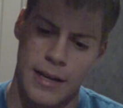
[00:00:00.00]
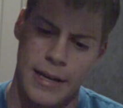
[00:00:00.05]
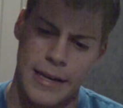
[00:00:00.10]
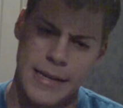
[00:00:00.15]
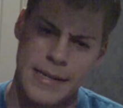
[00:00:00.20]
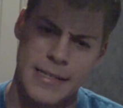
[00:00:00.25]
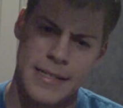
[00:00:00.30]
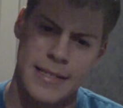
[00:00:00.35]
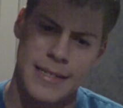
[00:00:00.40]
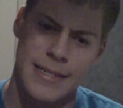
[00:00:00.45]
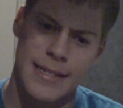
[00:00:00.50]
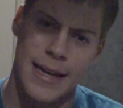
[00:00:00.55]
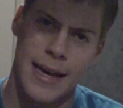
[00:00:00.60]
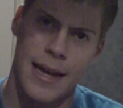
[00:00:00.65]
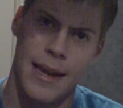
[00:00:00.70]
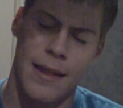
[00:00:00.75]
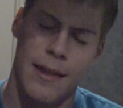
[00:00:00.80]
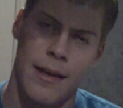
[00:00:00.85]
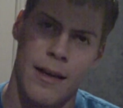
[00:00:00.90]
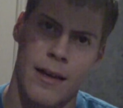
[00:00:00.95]
He just
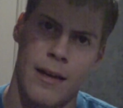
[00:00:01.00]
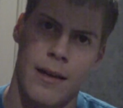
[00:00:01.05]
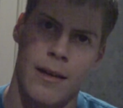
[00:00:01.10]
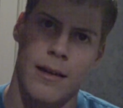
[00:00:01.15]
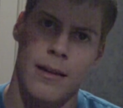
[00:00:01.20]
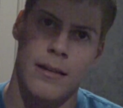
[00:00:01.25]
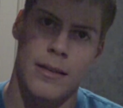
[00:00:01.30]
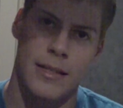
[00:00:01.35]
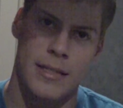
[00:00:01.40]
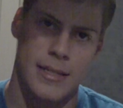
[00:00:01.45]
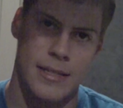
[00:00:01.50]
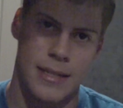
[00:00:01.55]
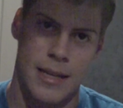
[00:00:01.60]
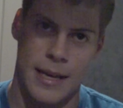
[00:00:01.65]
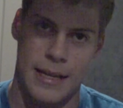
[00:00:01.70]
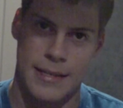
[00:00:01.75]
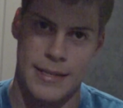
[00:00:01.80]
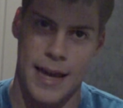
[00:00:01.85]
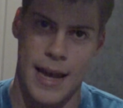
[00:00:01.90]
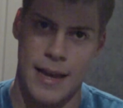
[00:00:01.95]
said, this is
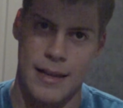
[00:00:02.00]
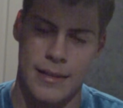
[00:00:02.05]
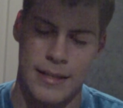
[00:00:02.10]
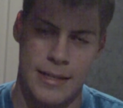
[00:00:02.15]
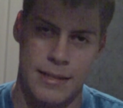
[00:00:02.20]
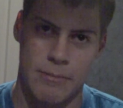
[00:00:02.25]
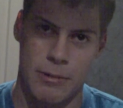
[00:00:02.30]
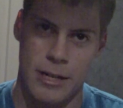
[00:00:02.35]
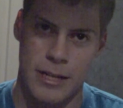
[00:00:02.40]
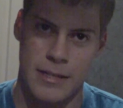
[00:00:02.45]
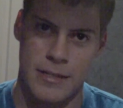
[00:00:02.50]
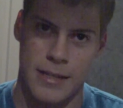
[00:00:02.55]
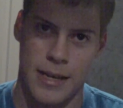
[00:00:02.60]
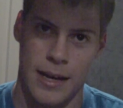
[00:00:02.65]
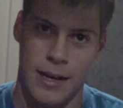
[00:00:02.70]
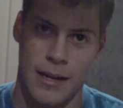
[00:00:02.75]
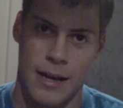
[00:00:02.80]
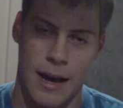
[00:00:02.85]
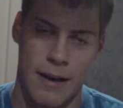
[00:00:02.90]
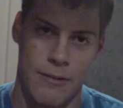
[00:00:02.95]
exactly what he
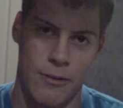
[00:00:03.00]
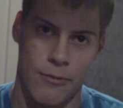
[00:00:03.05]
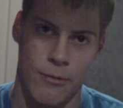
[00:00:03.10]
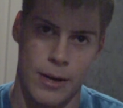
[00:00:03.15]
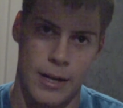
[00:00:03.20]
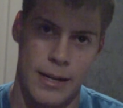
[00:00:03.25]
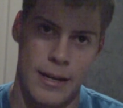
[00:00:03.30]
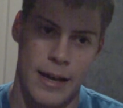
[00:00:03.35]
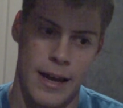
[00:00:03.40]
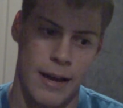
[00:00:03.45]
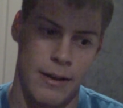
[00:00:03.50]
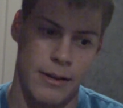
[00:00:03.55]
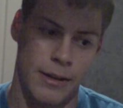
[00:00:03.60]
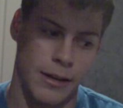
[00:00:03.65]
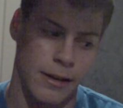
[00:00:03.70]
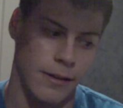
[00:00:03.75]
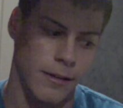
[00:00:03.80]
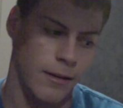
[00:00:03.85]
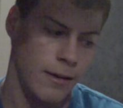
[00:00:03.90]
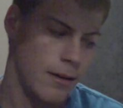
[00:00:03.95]
said. I have it written down
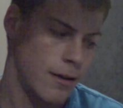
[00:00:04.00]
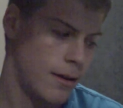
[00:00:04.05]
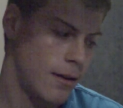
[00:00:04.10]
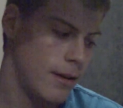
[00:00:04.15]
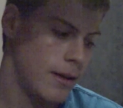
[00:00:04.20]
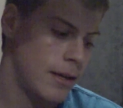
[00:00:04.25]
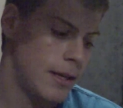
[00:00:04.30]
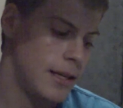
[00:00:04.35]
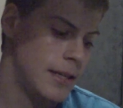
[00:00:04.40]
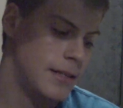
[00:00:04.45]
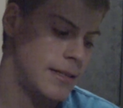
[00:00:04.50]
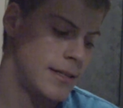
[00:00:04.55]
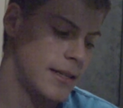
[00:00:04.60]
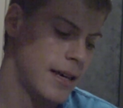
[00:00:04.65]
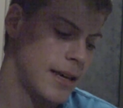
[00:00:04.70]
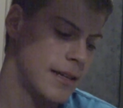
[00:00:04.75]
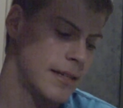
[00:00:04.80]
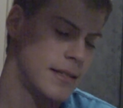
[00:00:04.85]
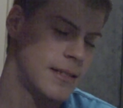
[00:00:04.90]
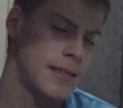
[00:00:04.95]
here. He
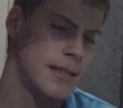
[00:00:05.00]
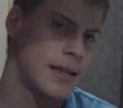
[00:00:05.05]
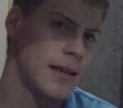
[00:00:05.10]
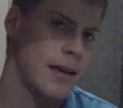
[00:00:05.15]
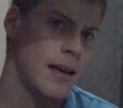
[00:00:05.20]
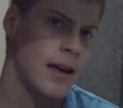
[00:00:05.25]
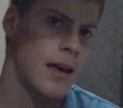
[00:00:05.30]
says...